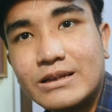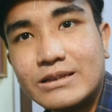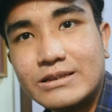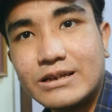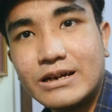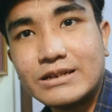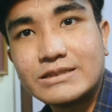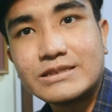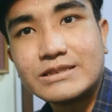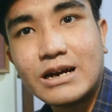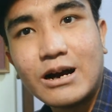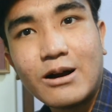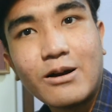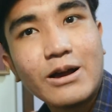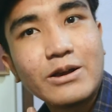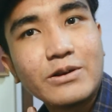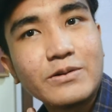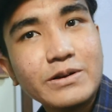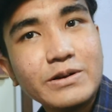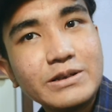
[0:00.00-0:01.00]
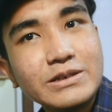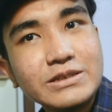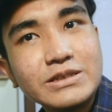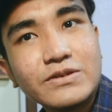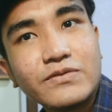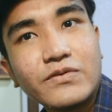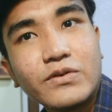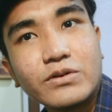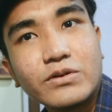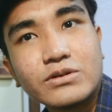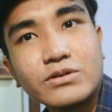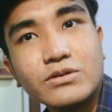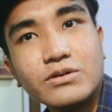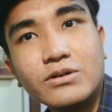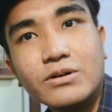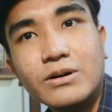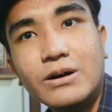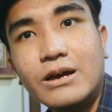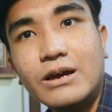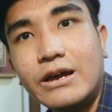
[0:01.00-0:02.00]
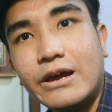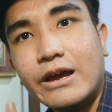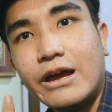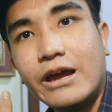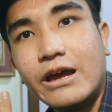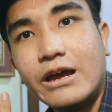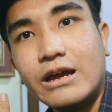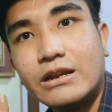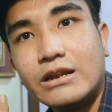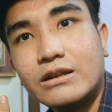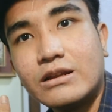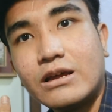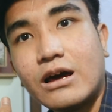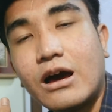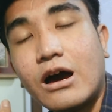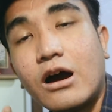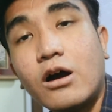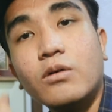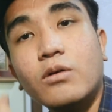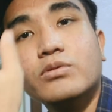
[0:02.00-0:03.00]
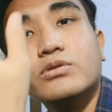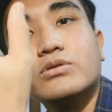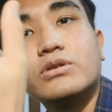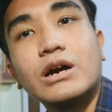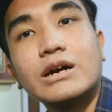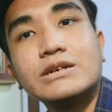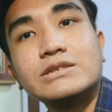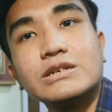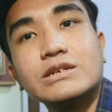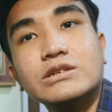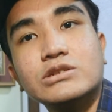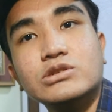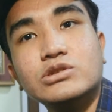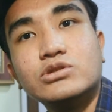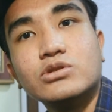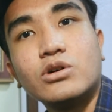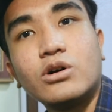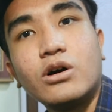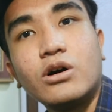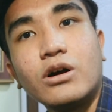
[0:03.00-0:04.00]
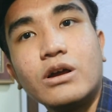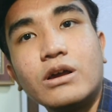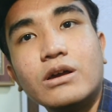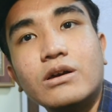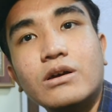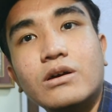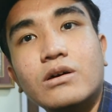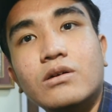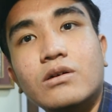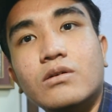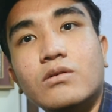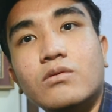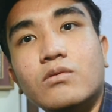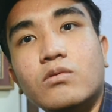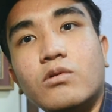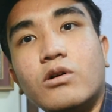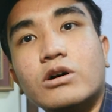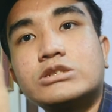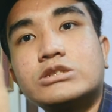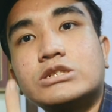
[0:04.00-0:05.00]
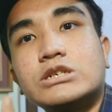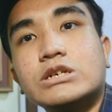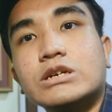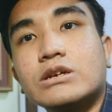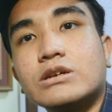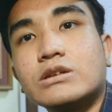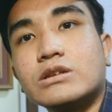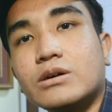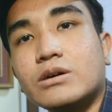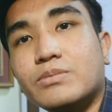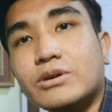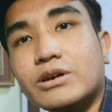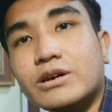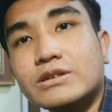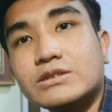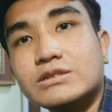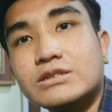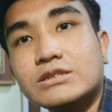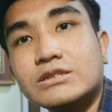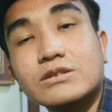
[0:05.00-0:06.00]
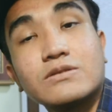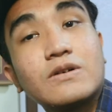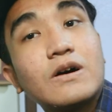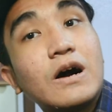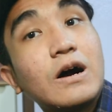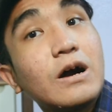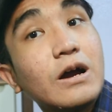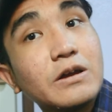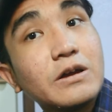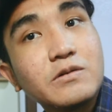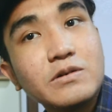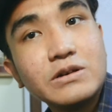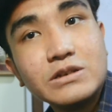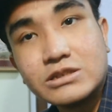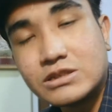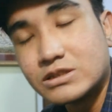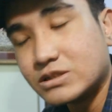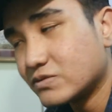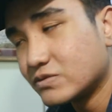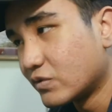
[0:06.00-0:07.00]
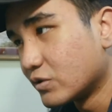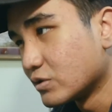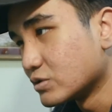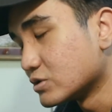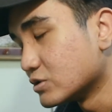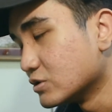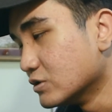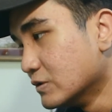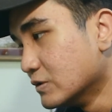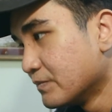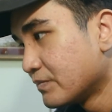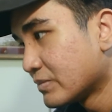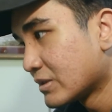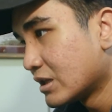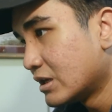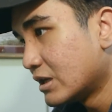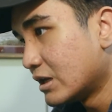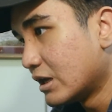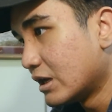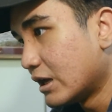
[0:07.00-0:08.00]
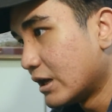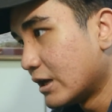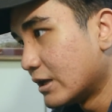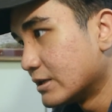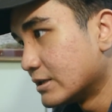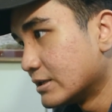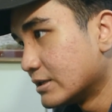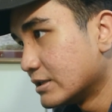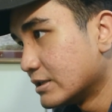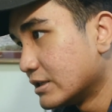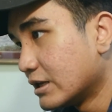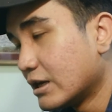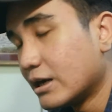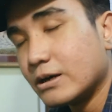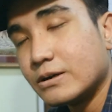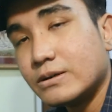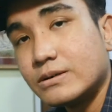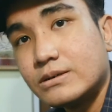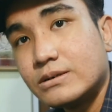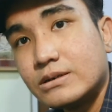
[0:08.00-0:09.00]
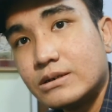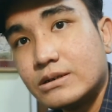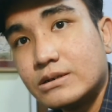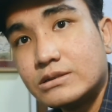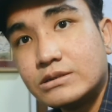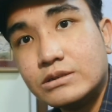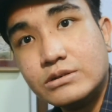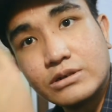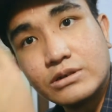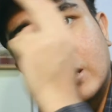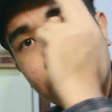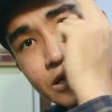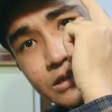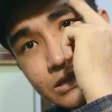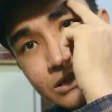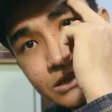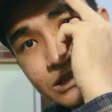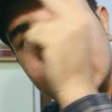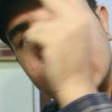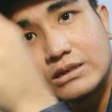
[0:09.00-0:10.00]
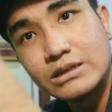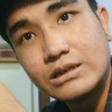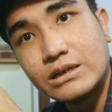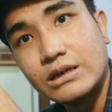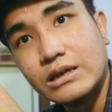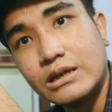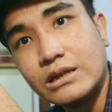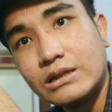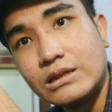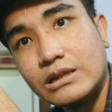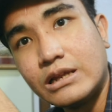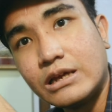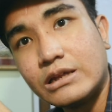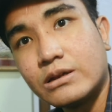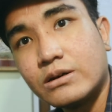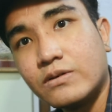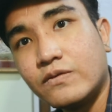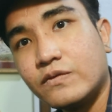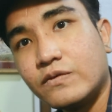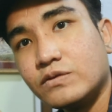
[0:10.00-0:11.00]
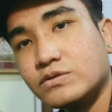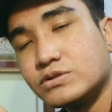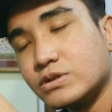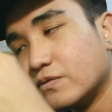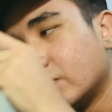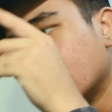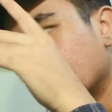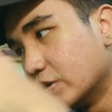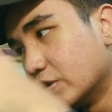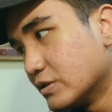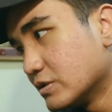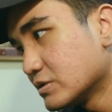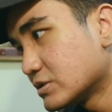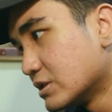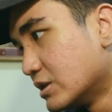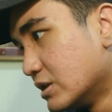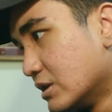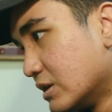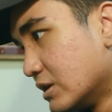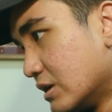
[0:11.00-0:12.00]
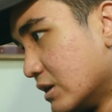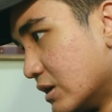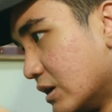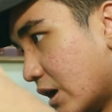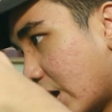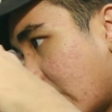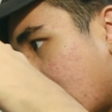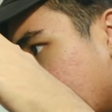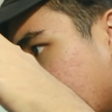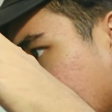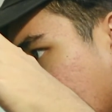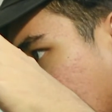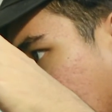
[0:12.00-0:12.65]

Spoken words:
That's how I created this photo, and I hope you guys enjoy watching the behind the scenes of how I created this photo. And yeah, see you guys in later future videos, and